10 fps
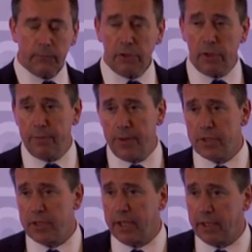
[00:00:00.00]
So the
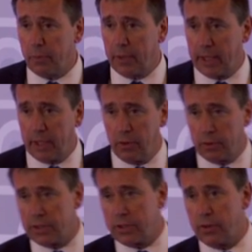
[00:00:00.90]
first thing that we
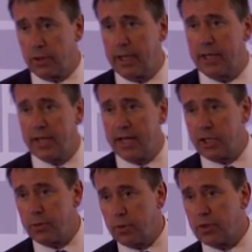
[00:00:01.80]
looked as an
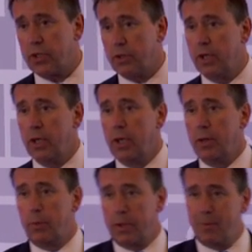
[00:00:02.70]
organisation was to
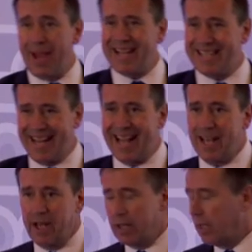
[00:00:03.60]
put a base
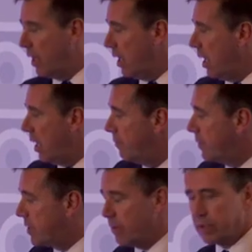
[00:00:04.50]
layer of
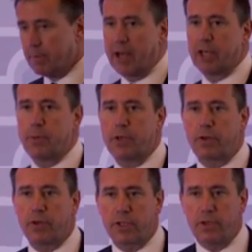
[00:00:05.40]
materials management
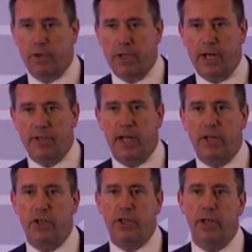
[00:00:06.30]
across the
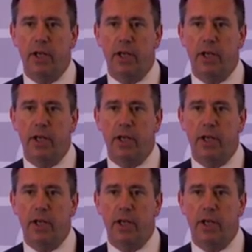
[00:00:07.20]
organisation.